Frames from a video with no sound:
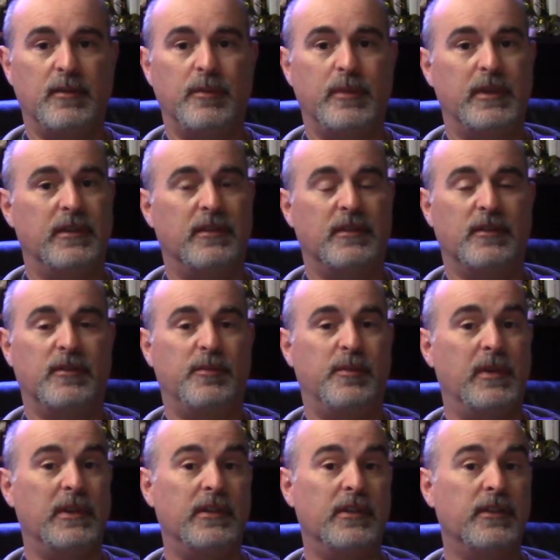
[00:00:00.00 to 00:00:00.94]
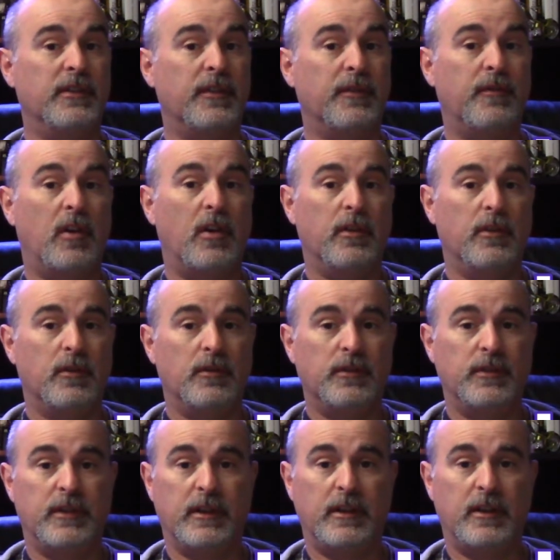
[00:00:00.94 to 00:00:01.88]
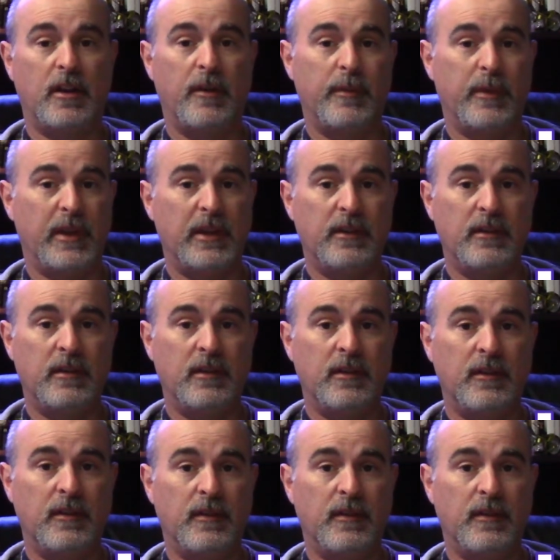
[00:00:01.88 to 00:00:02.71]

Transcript: Be suspicious of all those that come in.